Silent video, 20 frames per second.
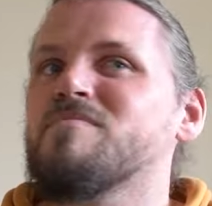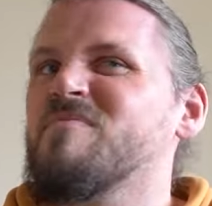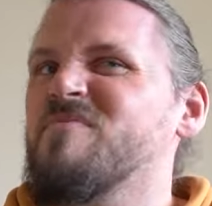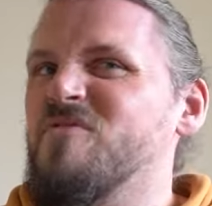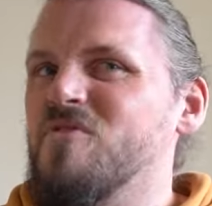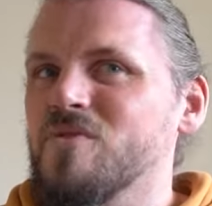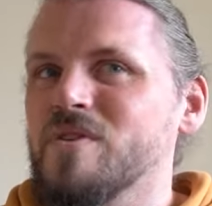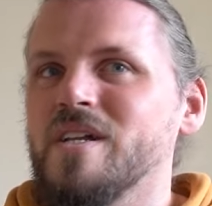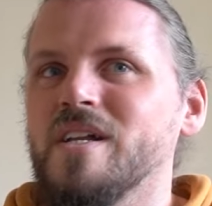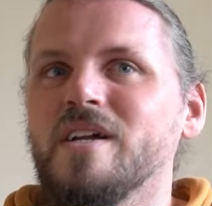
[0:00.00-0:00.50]

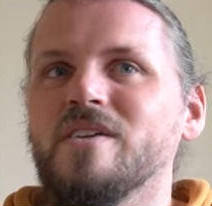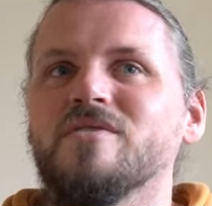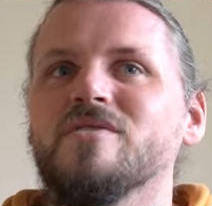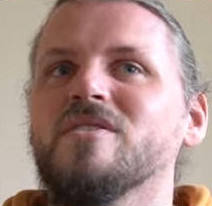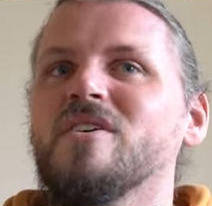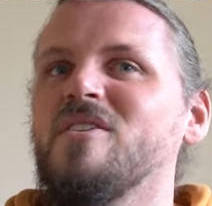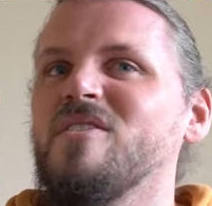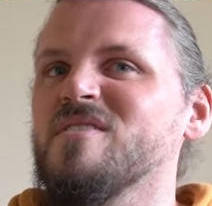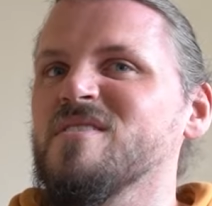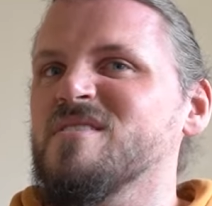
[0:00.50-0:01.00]
$1,400,
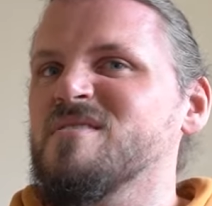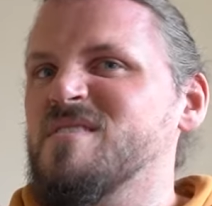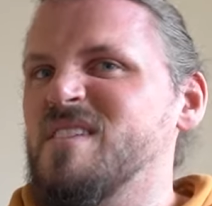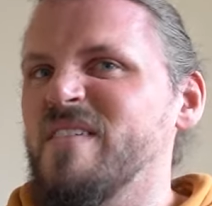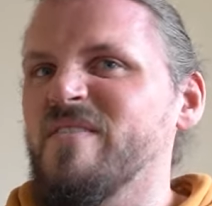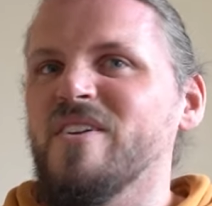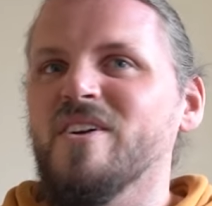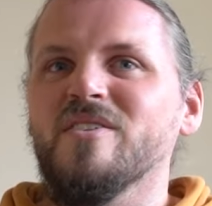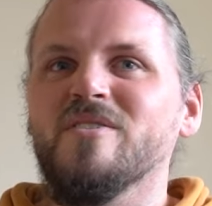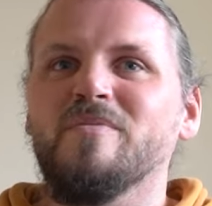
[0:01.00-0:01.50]

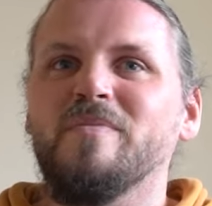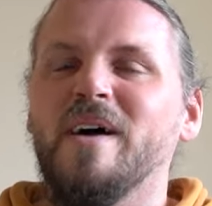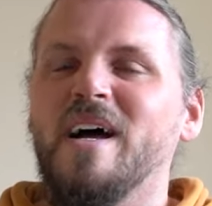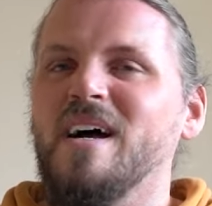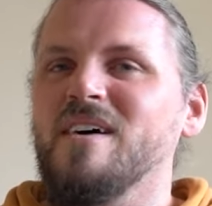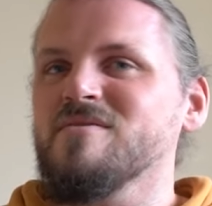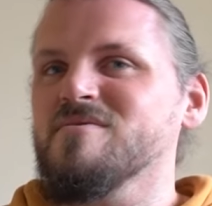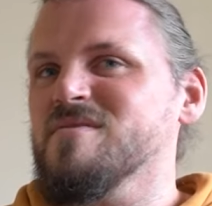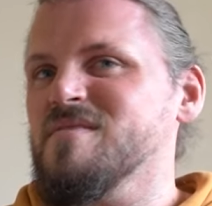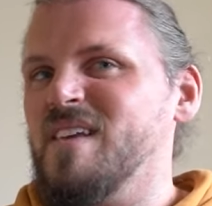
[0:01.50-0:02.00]
£700,
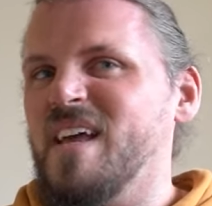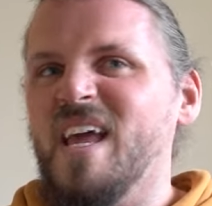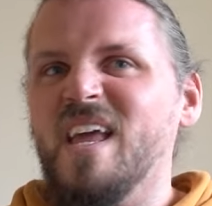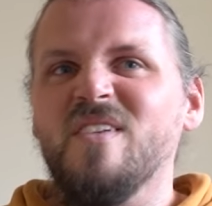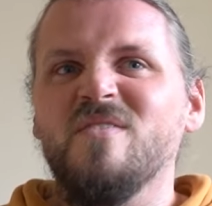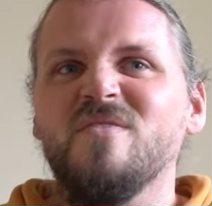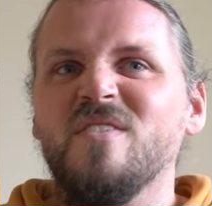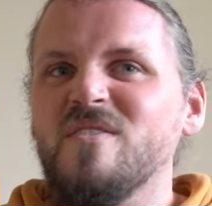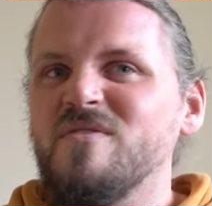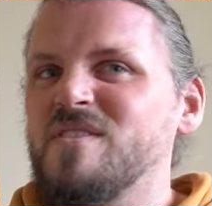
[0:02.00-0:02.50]

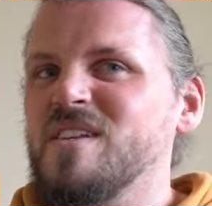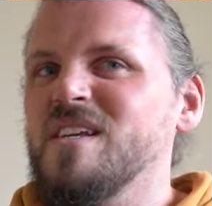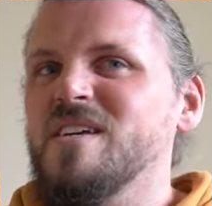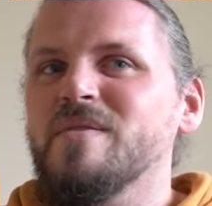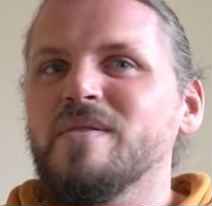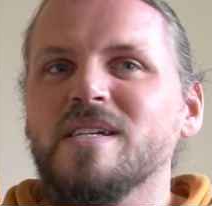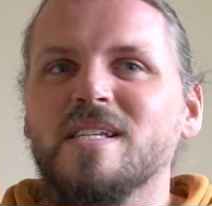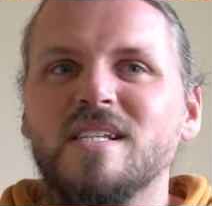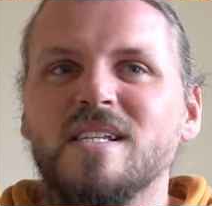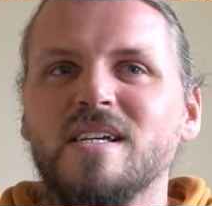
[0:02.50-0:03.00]
$850
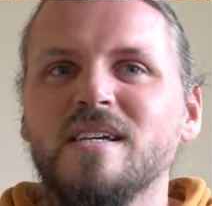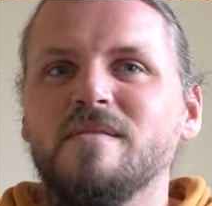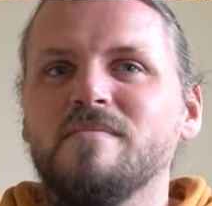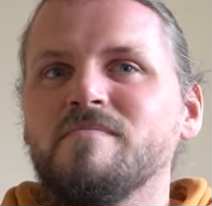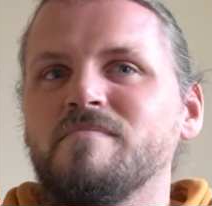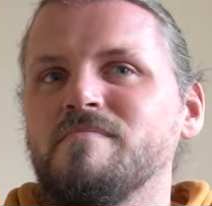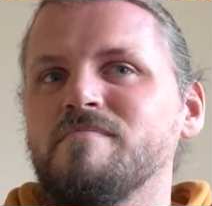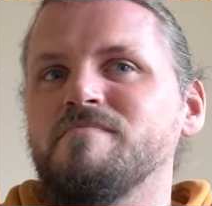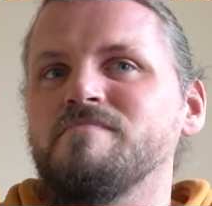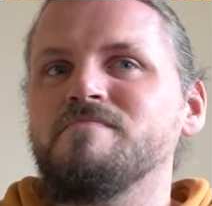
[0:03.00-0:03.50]

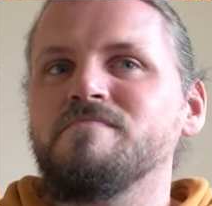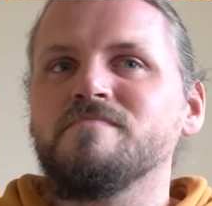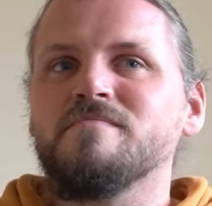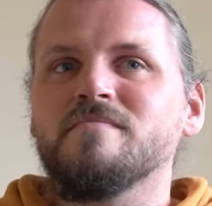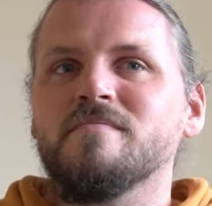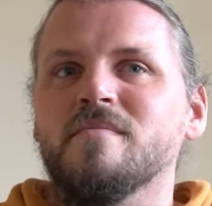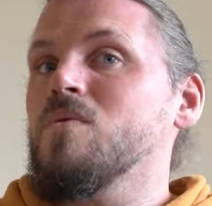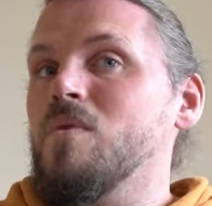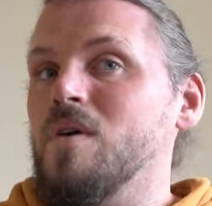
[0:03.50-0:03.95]
USD.